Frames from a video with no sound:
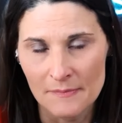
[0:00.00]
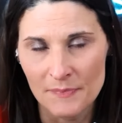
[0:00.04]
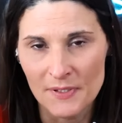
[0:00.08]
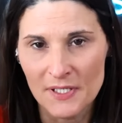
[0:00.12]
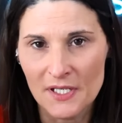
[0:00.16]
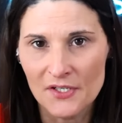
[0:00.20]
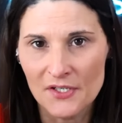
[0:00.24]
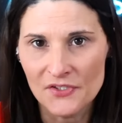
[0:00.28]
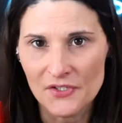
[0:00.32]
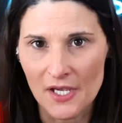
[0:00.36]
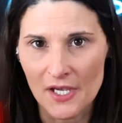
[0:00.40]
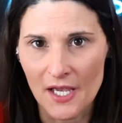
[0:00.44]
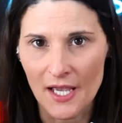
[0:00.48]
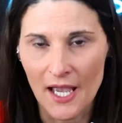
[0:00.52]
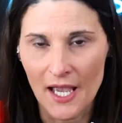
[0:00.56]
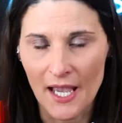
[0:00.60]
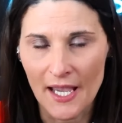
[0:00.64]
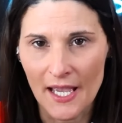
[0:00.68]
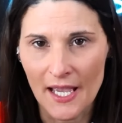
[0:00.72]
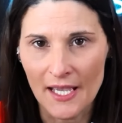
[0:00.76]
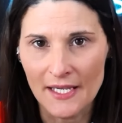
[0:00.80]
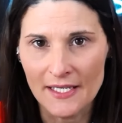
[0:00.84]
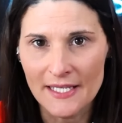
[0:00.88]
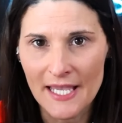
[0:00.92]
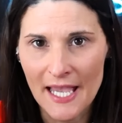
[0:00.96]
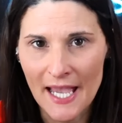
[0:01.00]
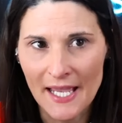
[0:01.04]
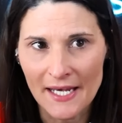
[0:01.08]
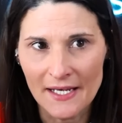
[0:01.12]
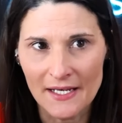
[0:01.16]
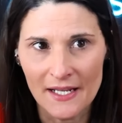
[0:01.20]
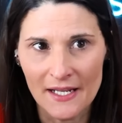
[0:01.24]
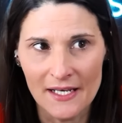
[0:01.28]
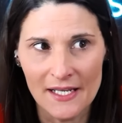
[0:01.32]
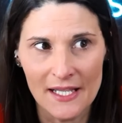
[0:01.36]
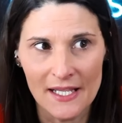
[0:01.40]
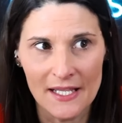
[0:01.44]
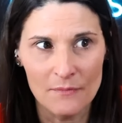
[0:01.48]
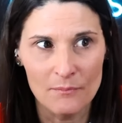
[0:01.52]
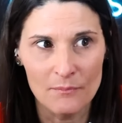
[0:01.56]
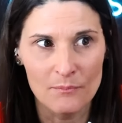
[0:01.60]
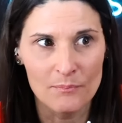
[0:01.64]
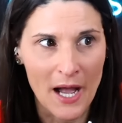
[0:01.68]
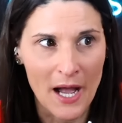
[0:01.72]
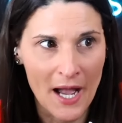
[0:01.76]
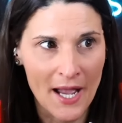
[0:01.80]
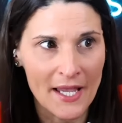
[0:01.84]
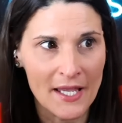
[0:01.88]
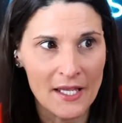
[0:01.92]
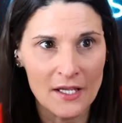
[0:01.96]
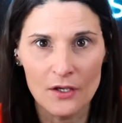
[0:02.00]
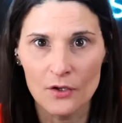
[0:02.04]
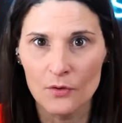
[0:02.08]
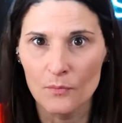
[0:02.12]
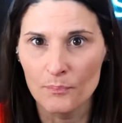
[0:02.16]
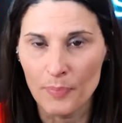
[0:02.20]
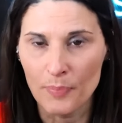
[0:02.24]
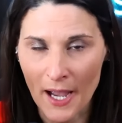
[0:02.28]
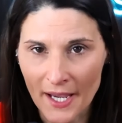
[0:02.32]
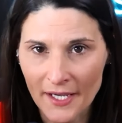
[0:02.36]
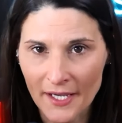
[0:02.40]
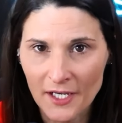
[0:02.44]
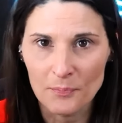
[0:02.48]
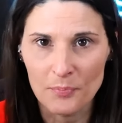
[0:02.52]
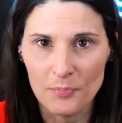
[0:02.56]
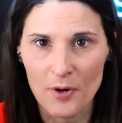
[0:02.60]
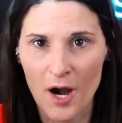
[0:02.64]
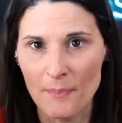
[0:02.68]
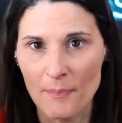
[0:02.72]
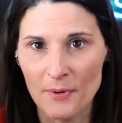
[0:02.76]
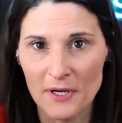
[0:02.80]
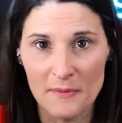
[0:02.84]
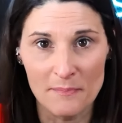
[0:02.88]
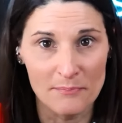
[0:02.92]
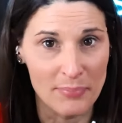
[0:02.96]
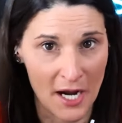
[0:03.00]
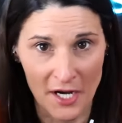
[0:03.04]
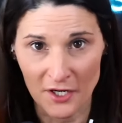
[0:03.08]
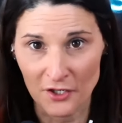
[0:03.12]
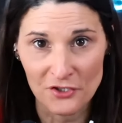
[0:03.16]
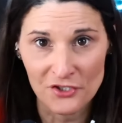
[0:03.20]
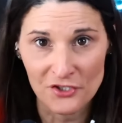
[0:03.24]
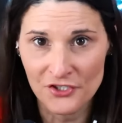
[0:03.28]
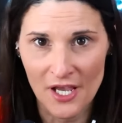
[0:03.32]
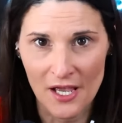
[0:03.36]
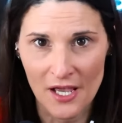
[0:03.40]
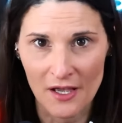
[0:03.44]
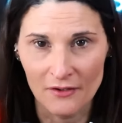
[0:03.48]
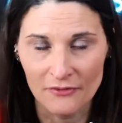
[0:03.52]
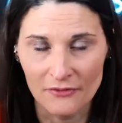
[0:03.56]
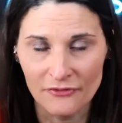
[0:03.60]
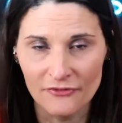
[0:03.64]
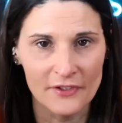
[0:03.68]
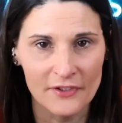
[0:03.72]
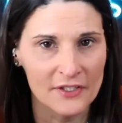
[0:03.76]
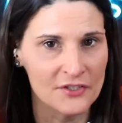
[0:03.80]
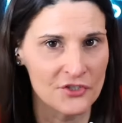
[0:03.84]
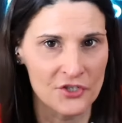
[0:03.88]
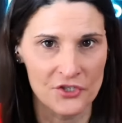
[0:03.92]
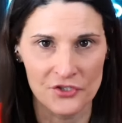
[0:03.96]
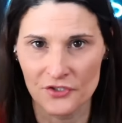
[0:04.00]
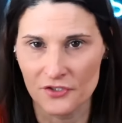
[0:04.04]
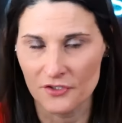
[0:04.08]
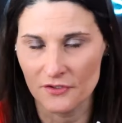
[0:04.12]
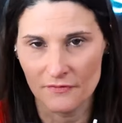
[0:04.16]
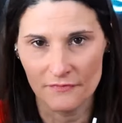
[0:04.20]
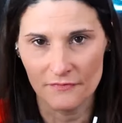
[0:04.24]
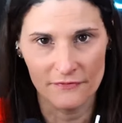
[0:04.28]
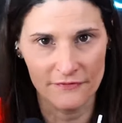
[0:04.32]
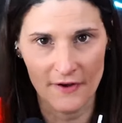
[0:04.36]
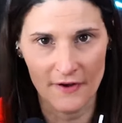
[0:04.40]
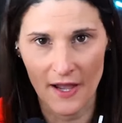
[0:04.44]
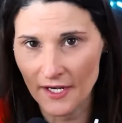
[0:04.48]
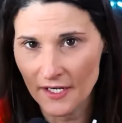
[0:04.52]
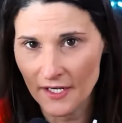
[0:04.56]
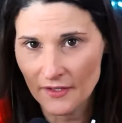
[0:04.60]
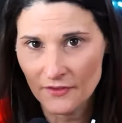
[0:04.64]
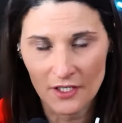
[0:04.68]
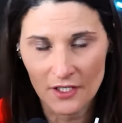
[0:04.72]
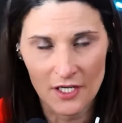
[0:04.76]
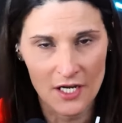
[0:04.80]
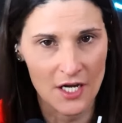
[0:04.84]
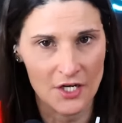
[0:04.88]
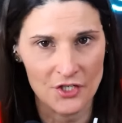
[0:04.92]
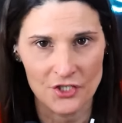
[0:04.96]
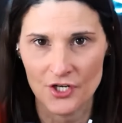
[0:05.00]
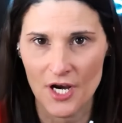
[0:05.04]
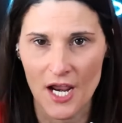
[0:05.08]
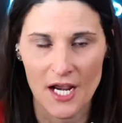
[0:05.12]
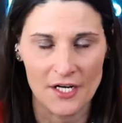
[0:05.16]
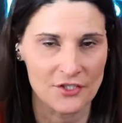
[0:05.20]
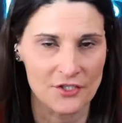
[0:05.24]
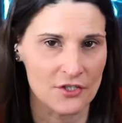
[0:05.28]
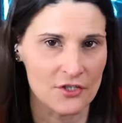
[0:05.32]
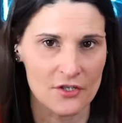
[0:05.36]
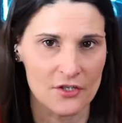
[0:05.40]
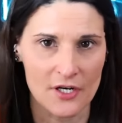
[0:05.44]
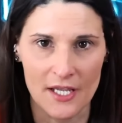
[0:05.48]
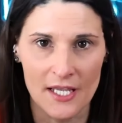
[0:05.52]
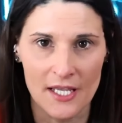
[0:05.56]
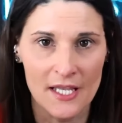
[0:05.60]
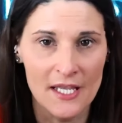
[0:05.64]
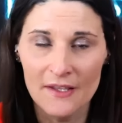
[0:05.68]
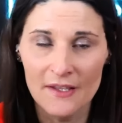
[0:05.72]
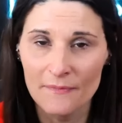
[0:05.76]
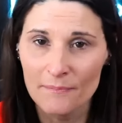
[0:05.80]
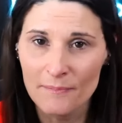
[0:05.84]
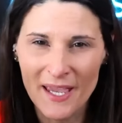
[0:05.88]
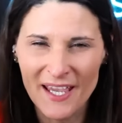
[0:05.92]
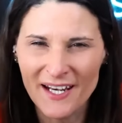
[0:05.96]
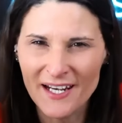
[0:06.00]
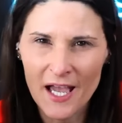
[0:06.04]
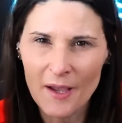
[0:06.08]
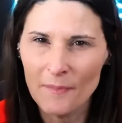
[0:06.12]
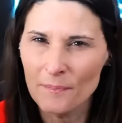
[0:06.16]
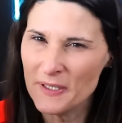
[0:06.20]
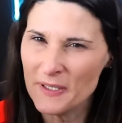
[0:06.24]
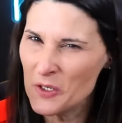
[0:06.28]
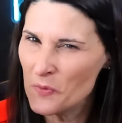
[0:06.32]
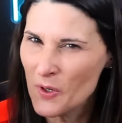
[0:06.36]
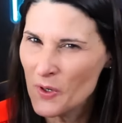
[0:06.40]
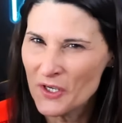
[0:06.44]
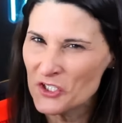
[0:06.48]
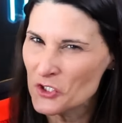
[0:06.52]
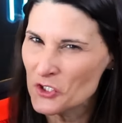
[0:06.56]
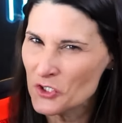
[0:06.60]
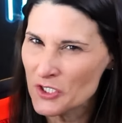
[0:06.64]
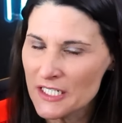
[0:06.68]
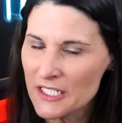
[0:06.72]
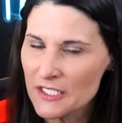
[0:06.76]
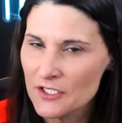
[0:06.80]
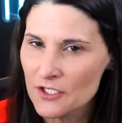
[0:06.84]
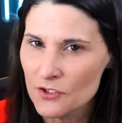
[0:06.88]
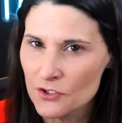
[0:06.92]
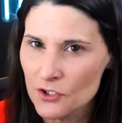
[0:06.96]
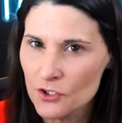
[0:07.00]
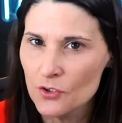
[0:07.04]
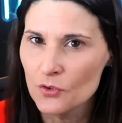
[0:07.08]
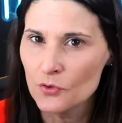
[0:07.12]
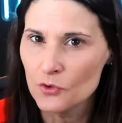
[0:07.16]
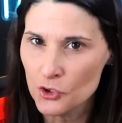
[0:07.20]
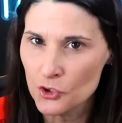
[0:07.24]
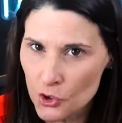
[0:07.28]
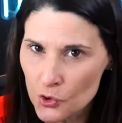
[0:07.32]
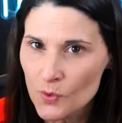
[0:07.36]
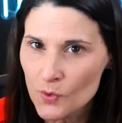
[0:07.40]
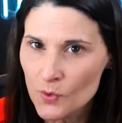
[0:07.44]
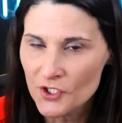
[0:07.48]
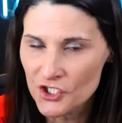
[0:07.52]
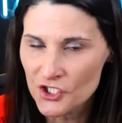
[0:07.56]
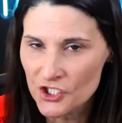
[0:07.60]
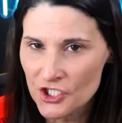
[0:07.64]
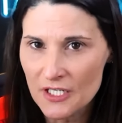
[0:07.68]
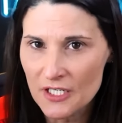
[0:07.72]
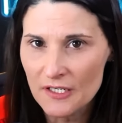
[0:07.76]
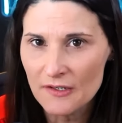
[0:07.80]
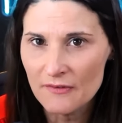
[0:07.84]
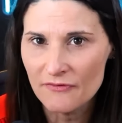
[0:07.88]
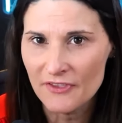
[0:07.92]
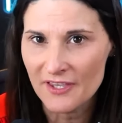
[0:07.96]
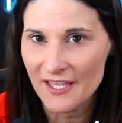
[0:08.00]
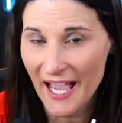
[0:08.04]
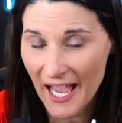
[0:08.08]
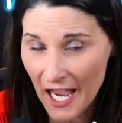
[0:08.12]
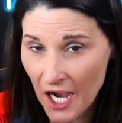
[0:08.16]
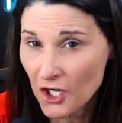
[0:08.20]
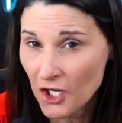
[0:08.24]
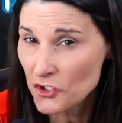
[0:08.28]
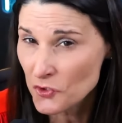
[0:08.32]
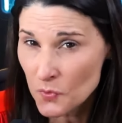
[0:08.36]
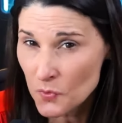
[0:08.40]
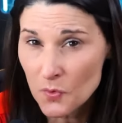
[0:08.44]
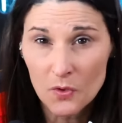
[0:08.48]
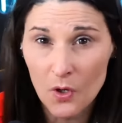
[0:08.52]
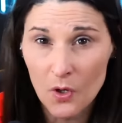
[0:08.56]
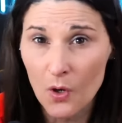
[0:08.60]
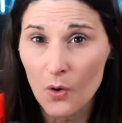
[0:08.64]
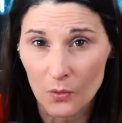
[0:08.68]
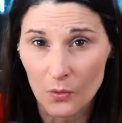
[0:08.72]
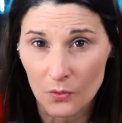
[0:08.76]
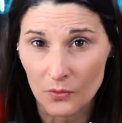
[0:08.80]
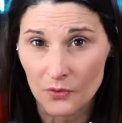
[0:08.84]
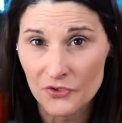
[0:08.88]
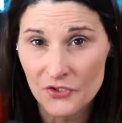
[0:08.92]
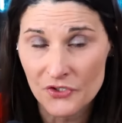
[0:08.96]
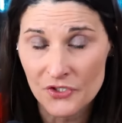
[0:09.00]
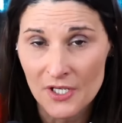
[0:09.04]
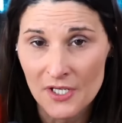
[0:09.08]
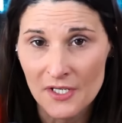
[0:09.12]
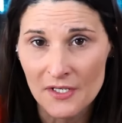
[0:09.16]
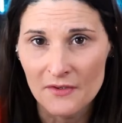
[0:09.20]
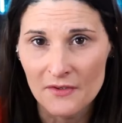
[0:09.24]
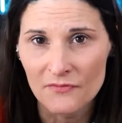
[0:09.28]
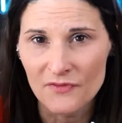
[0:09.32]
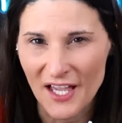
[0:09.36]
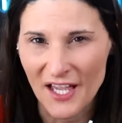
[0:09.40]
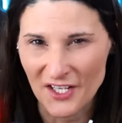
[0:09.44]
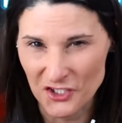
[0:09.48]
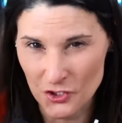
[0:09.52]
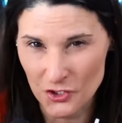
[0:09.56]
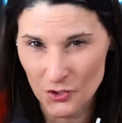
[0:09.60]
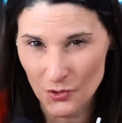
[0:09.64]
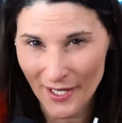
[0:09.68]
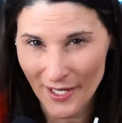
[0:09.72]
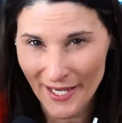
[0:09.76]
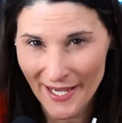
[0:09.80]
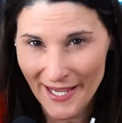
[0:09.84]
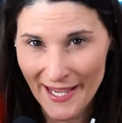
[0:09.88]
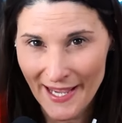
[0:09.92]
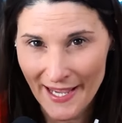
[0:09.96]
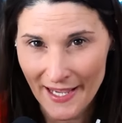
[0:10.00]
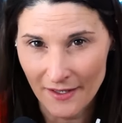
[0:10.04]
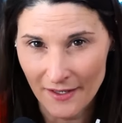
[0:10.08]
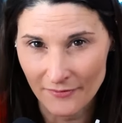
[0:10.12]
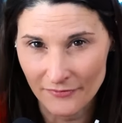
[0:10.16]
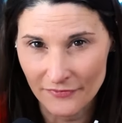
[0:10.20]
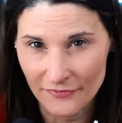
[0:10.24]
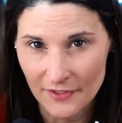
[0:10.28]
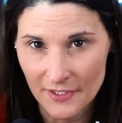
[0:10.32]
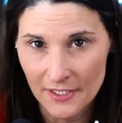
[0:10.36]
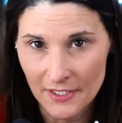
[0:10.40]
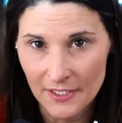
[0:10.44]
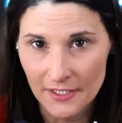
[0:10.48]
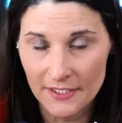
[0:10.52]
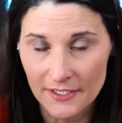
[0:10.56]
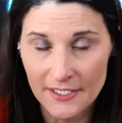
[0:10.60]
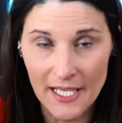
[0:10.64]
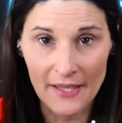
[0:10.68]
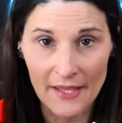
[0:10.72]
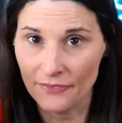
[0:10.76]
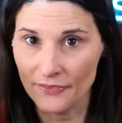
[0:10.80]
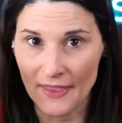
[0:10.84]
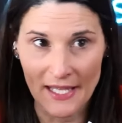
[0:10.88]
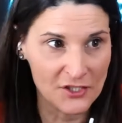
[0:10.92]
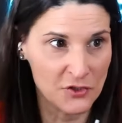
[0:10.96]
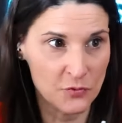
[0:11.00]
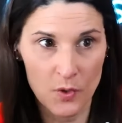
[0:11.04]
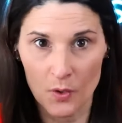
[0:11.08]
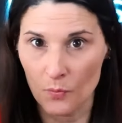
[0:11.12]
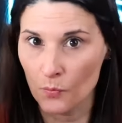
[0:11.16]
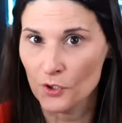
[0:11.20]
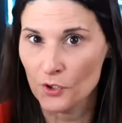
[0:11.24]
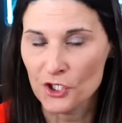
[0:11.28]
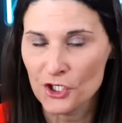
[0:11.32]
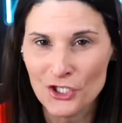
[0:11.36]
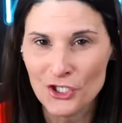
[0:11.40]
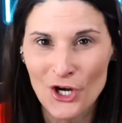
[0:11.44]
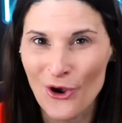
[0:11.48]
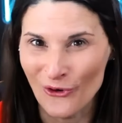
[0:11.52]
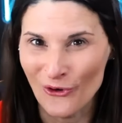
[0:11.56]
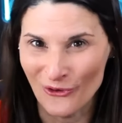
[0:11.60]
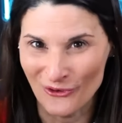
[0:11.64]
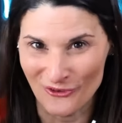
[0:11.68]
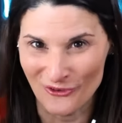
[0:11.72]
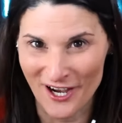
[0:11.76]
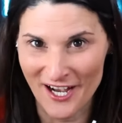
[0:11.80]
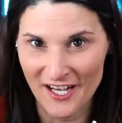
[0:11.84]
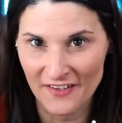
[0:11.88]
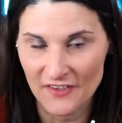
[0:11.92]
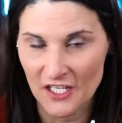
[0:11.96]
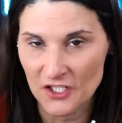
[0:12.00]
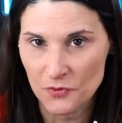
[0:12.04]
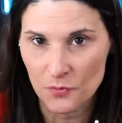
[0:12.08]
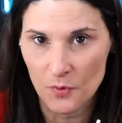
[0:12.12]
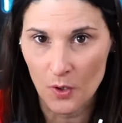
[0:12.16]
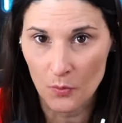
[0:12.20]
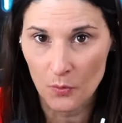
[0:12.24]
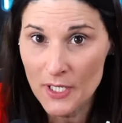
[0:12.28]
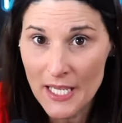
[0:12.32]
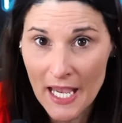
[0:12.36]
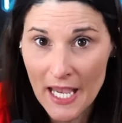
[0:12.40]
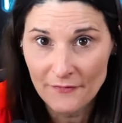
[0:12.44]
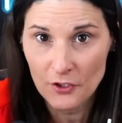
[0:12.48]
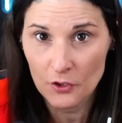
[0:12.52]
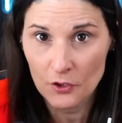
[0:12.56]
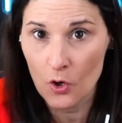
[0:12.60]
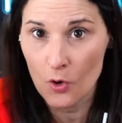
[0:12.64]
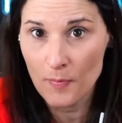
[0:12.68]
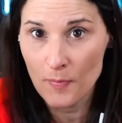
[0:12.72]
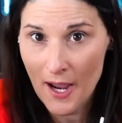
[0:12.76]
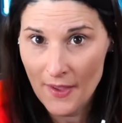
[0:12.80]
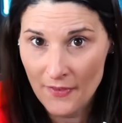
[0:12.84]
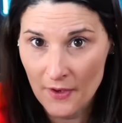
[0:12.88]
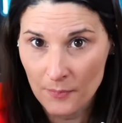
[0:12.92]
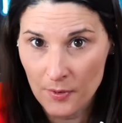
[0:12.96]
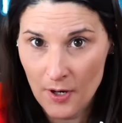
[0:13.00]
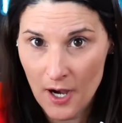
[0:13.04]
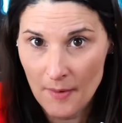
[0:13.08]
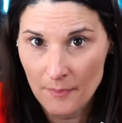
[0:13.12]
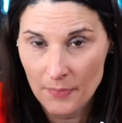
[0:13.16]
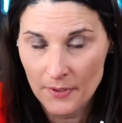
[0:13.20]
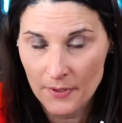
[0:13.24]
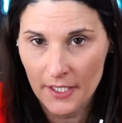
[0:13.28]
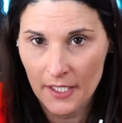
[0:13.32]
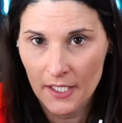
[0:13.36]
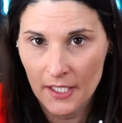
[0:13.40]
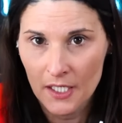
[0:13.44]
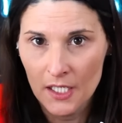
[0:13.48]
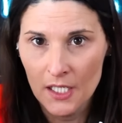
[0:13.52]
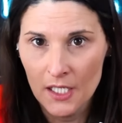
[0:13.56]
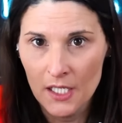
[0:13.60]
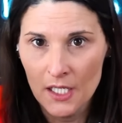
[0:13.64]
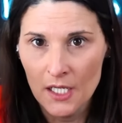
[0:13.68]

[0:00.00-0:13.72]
Because again, buying buying a property by yourself and just finding the contractor, it may not be what you need to do to achieve the actual goals that you have. Yet that's what we're shown, right? That's why we have to go buy the property.